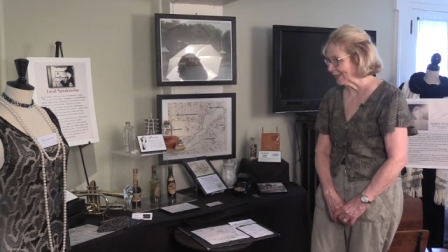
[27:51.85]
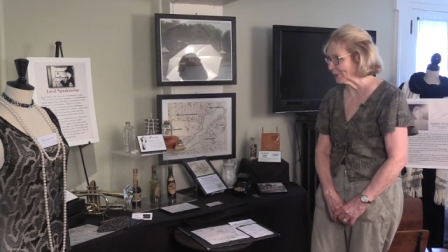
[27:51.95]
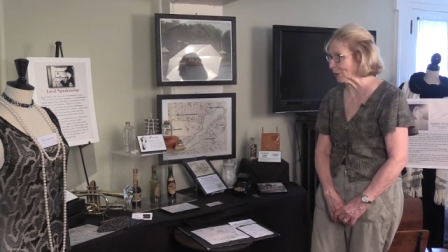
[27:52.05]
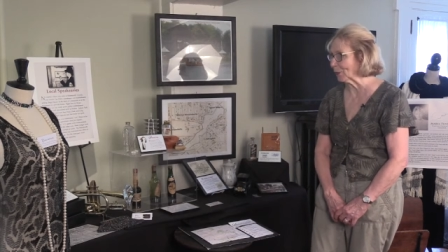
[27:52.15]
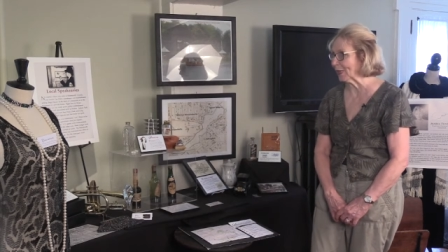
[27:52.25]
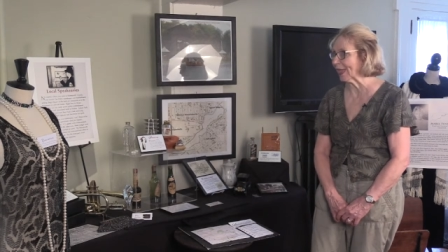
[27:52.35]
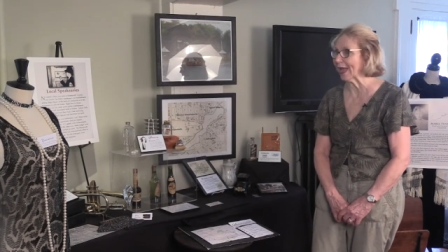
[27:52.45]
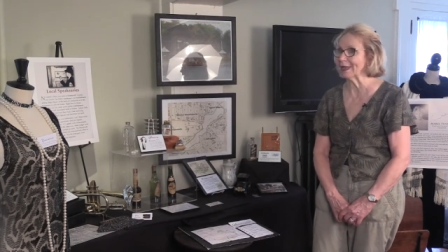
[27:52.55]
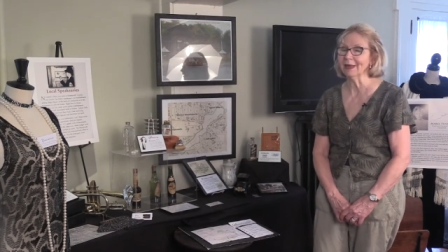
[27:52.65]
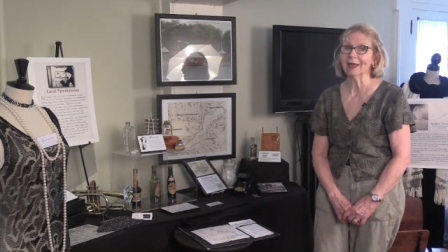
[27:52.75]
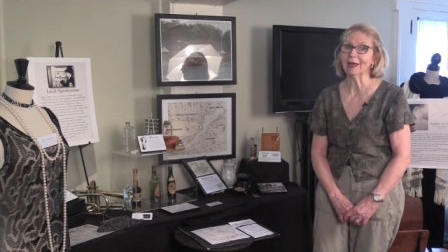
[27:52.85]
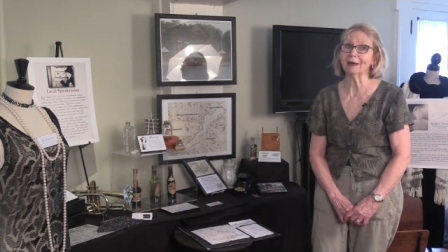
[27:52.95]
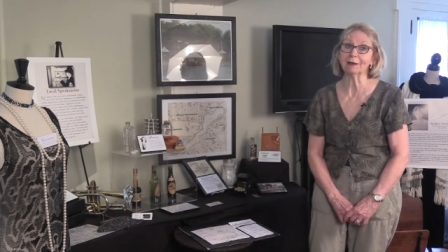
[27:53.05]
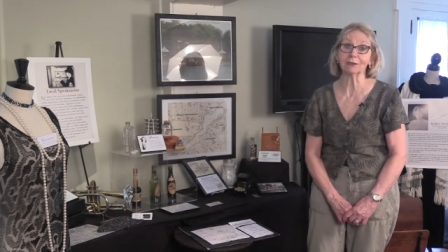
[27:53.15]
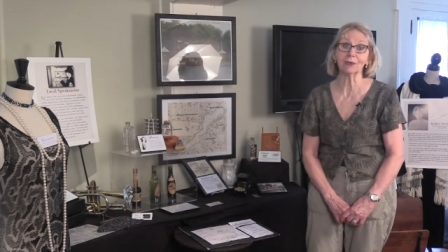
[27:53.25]
So we had,
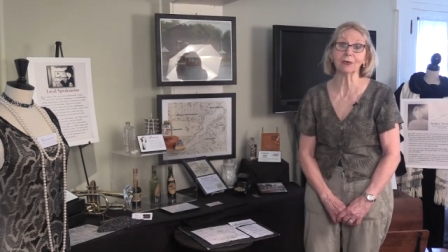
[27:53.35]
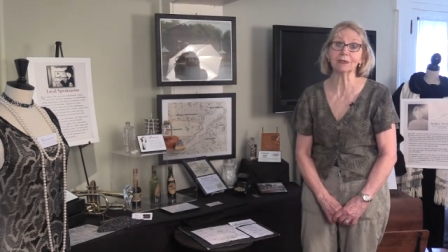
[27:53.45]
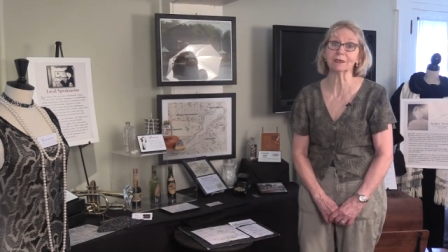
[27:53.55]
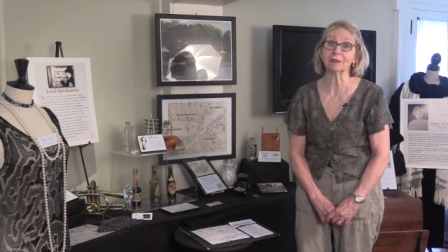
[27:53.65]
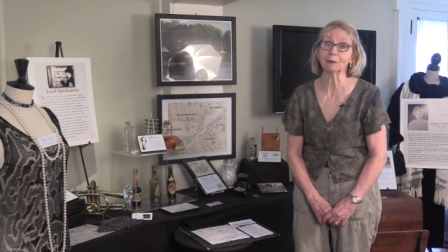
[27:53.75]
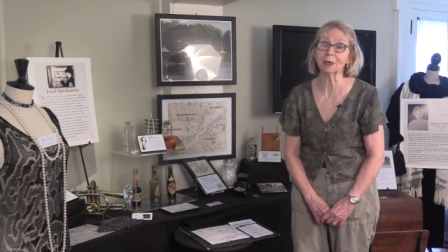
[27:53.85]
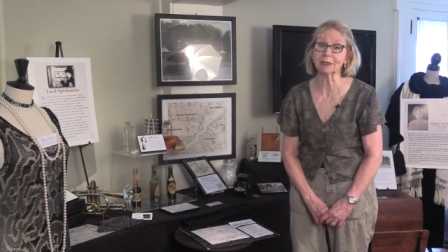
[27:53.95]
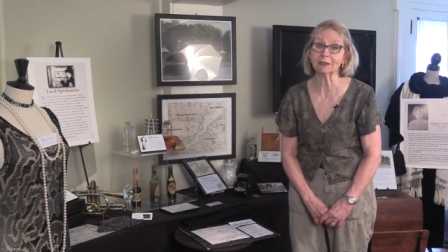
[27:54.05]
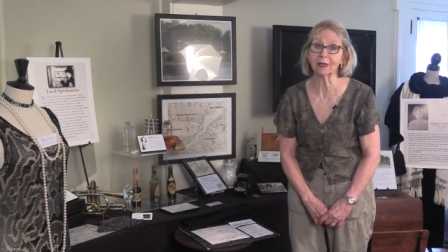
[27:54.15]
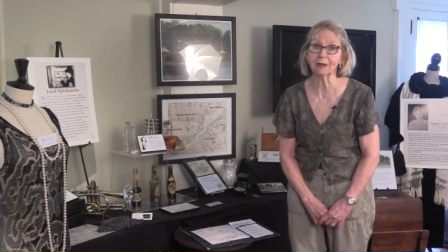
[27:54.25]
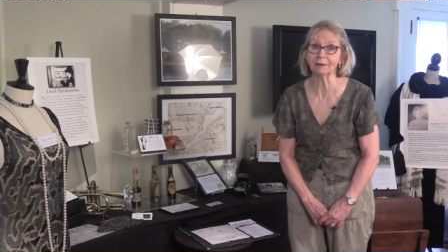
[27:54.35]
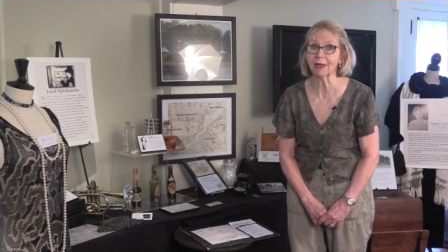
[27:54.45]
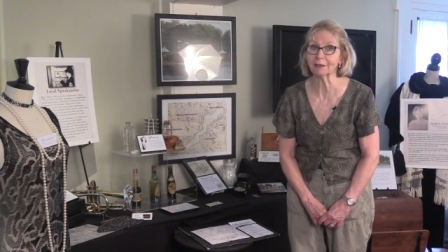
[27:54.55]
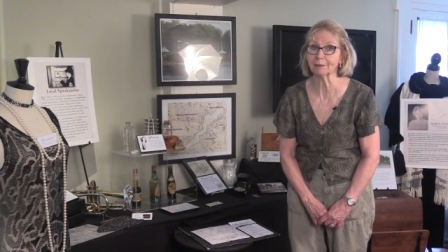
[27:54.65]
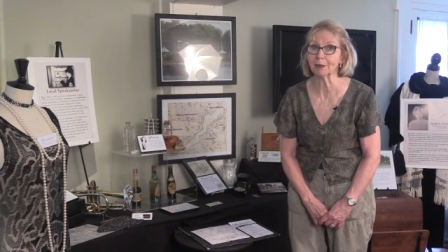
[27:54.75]
uh, of course, the west side of
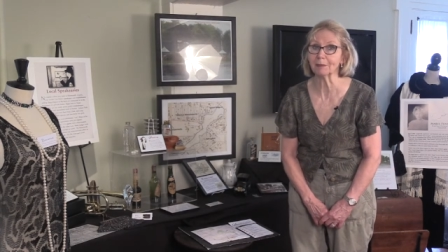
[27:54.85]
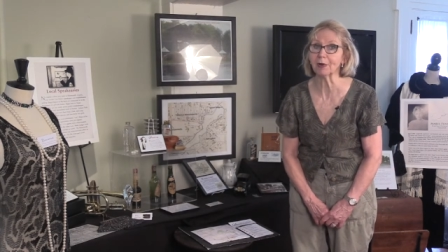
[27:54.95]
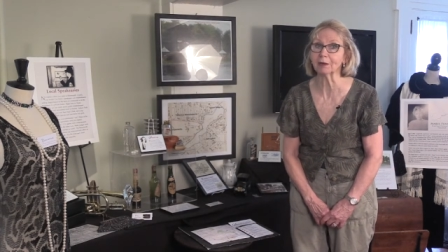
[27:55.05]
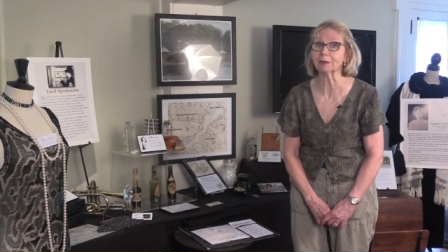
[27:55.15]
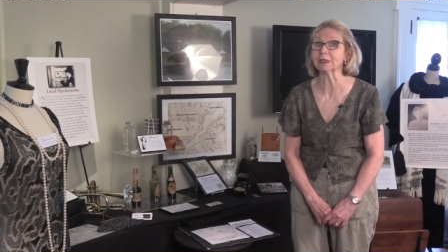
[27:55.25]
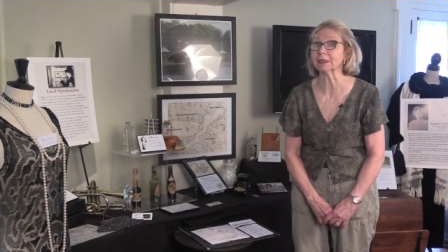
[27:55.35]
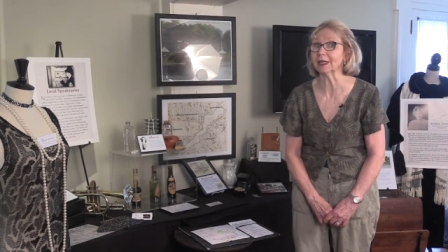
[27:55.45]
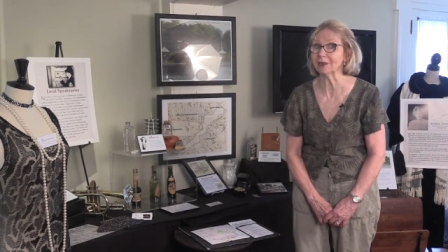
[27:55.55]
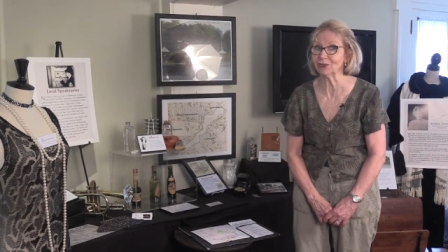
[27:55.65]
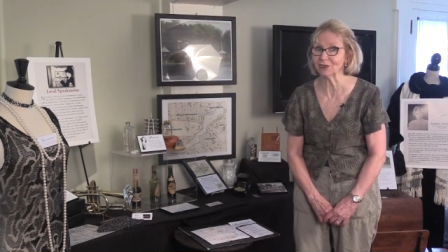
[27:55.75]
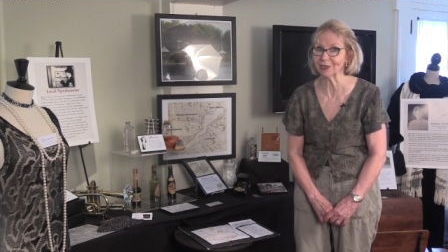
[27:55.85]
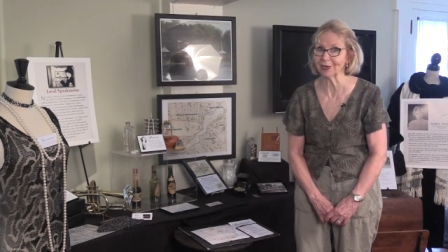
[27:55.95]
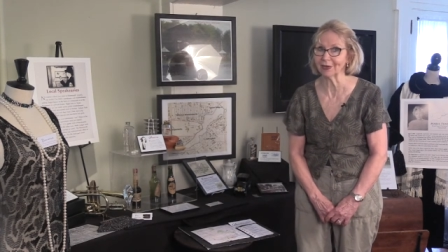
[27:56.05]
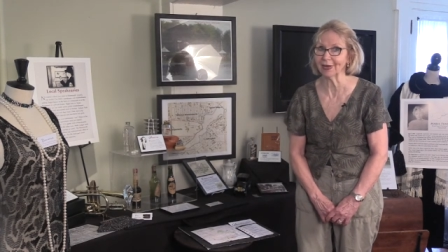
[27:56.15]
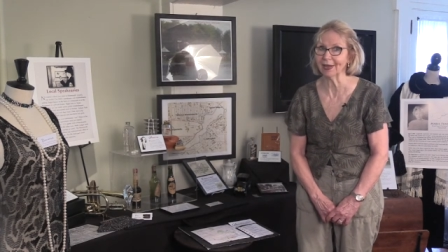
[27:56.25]
Asbury Park was
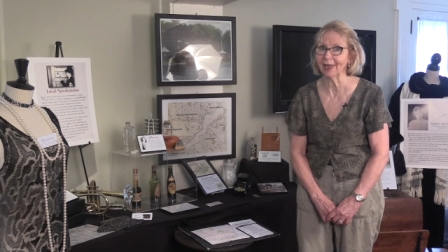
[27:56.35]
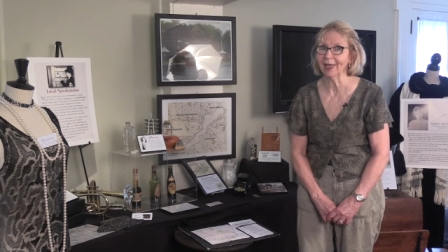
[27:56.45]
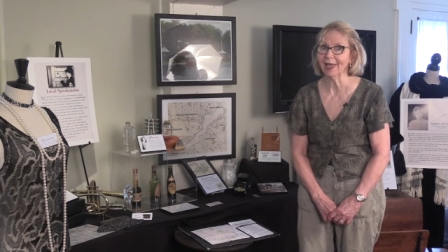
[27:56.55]
legendary